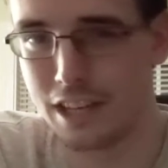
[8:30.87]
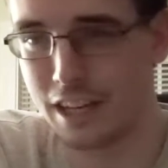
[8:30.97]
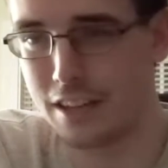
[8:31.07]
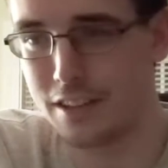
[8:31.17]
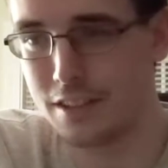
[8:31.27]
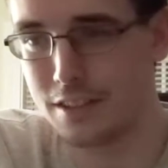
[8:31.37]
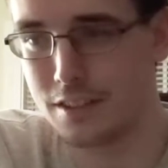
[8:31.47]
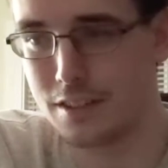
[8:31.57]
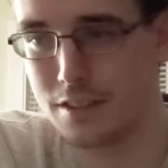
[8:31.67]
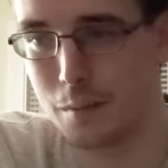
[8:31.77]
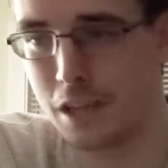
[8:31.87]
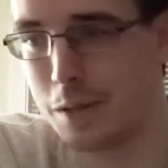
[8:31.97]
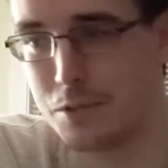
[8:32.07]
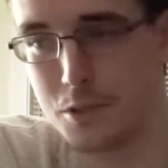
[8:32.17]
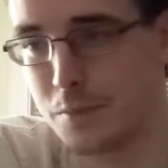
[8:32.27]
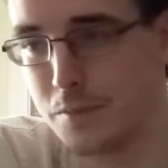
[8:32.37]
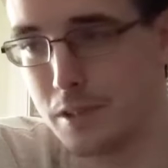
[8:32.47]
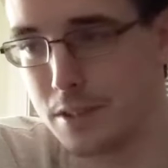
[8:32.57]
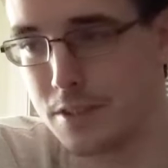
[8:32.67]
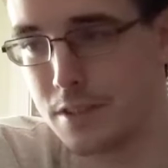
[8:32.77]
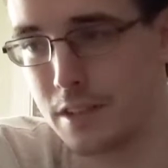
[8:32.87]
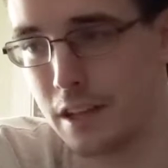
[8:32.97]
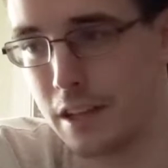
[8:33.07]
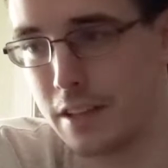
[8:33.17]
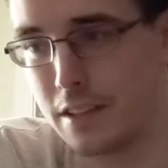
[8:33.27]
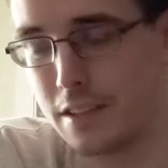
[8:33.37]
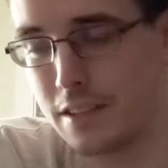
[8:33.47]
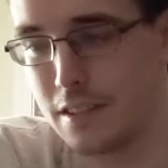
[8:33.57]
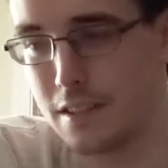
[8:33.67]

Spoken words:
and sometimes Doomfist and